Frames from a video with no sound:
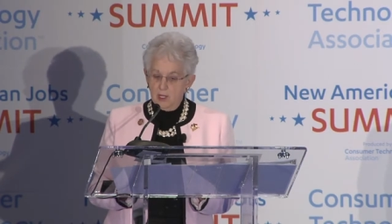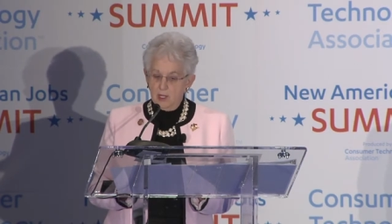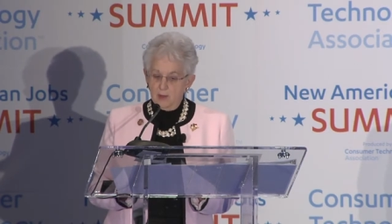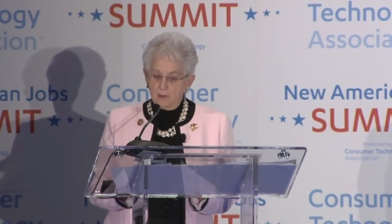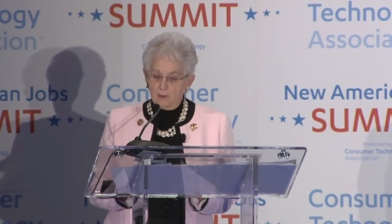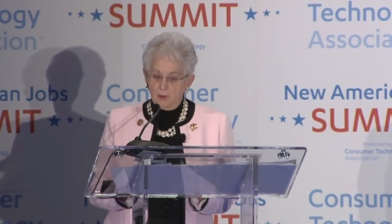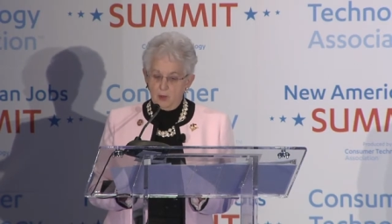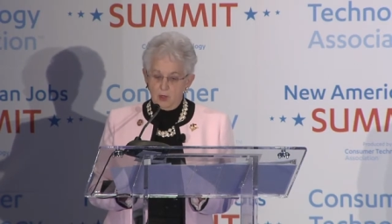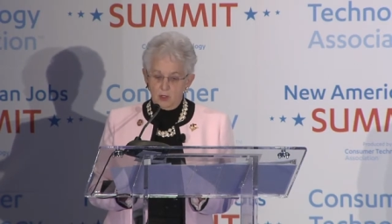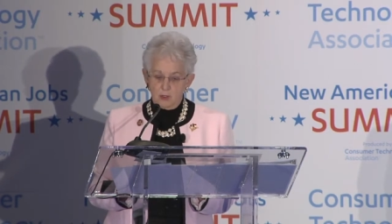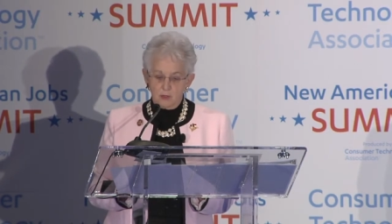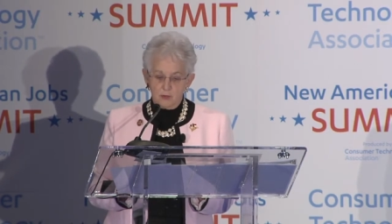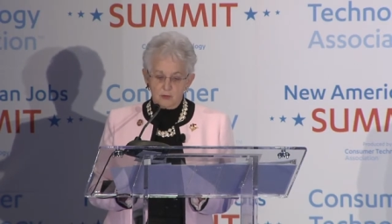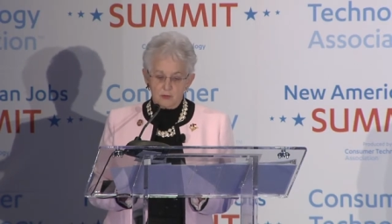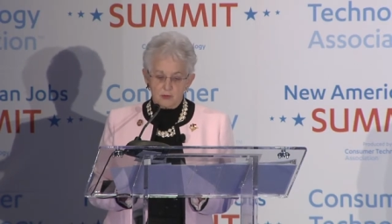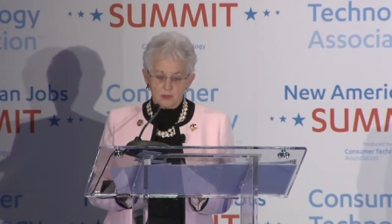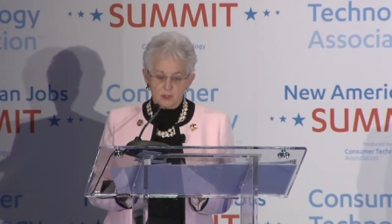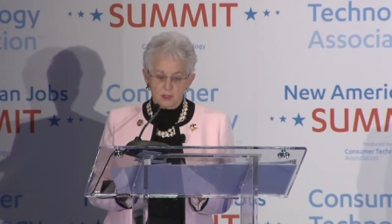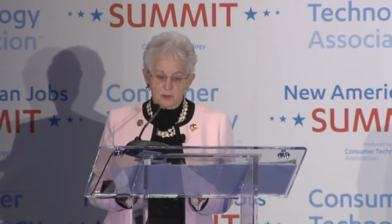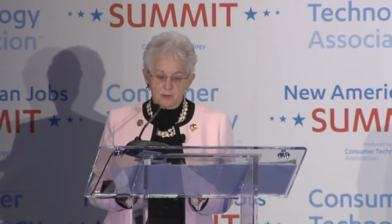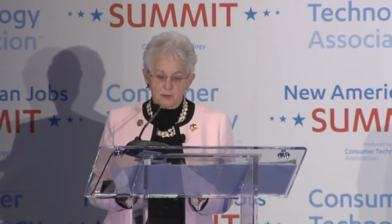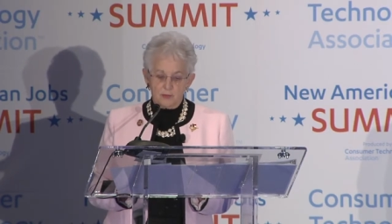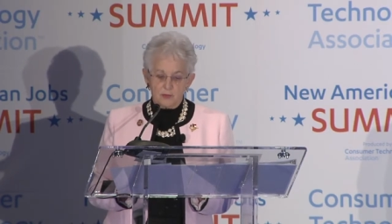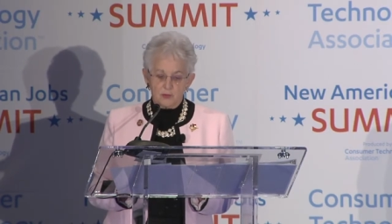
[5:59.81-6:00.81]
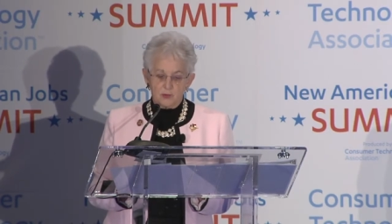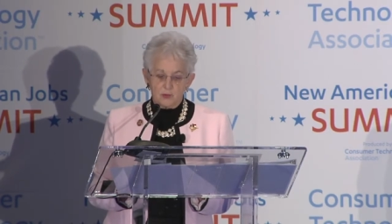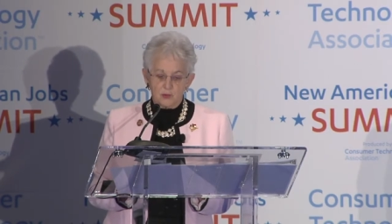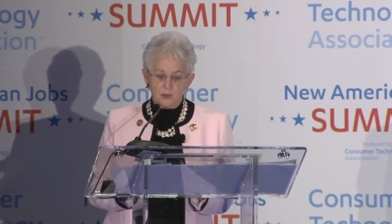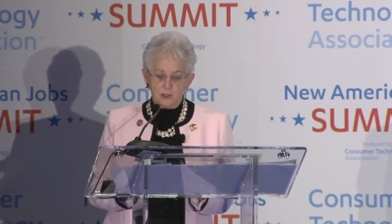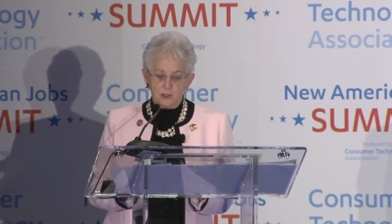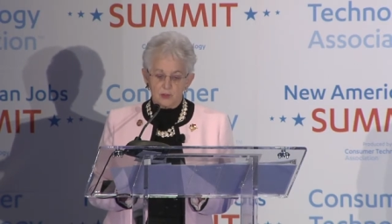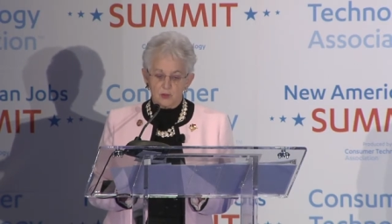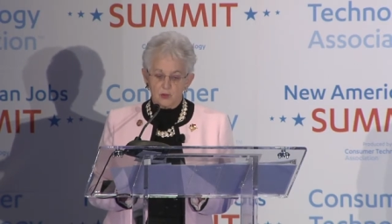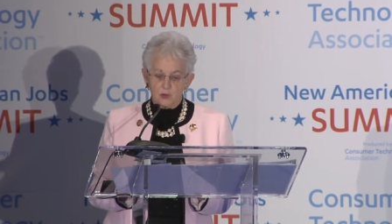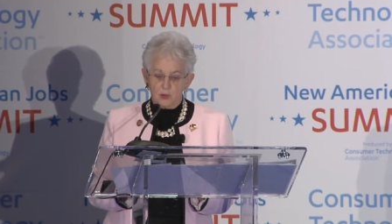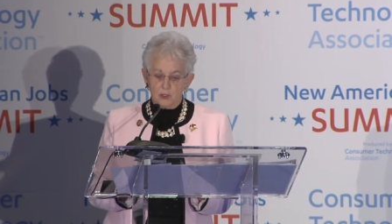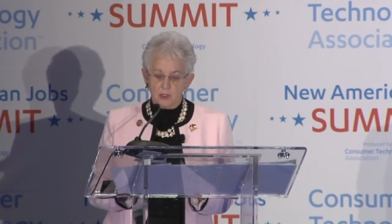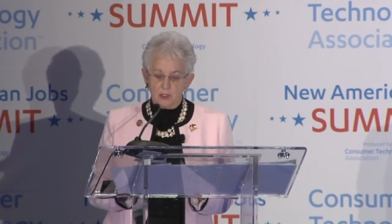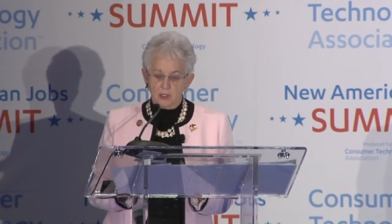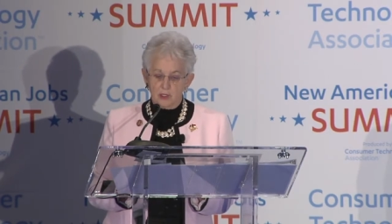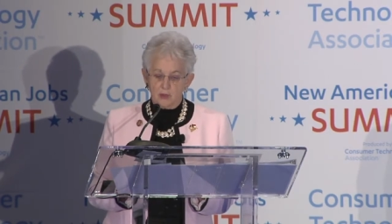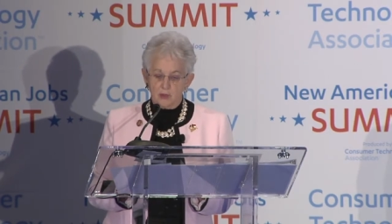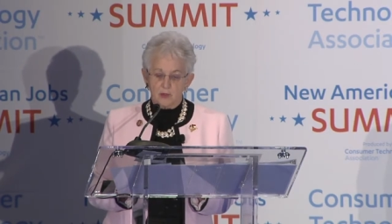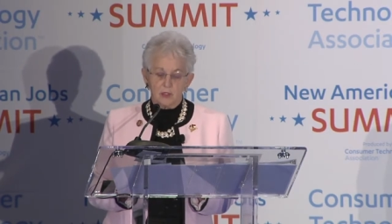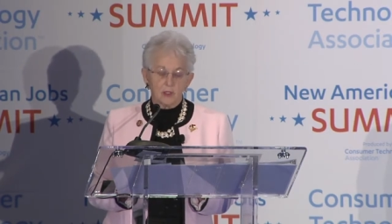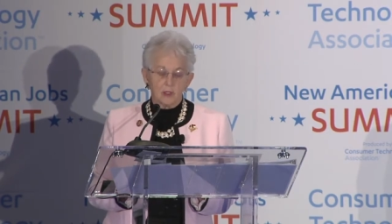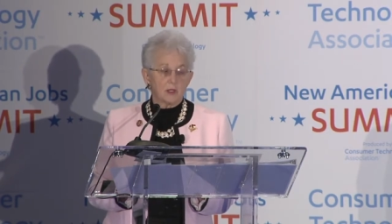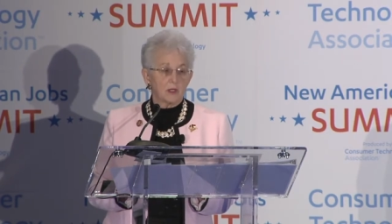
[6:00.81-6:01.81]
a partnership between
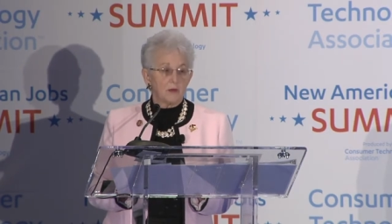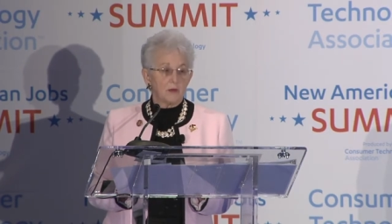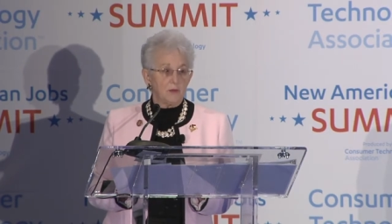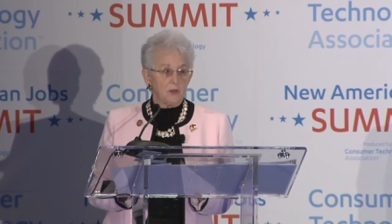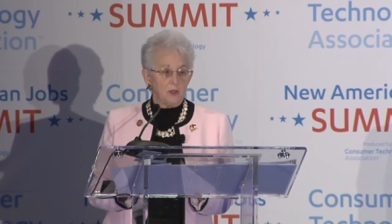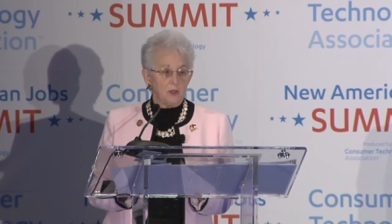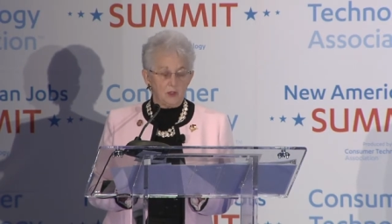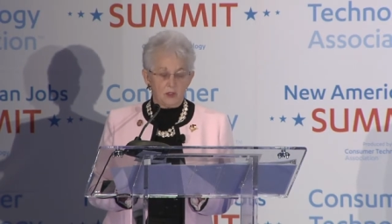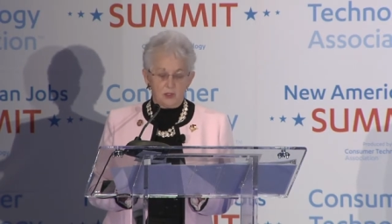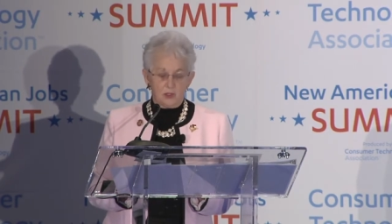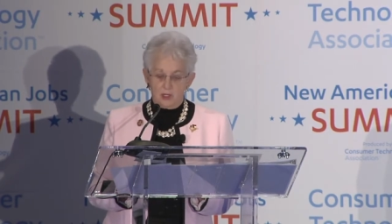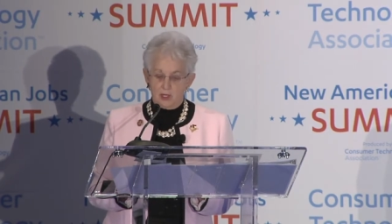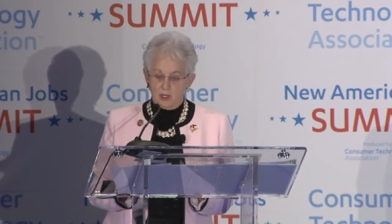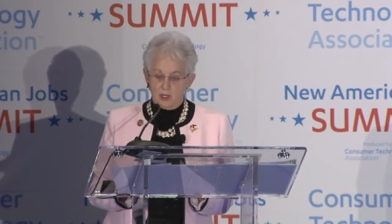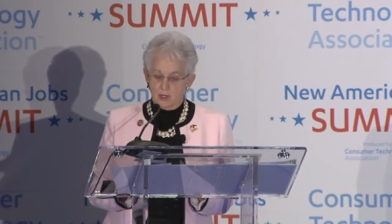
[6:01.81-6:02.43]
Toyota community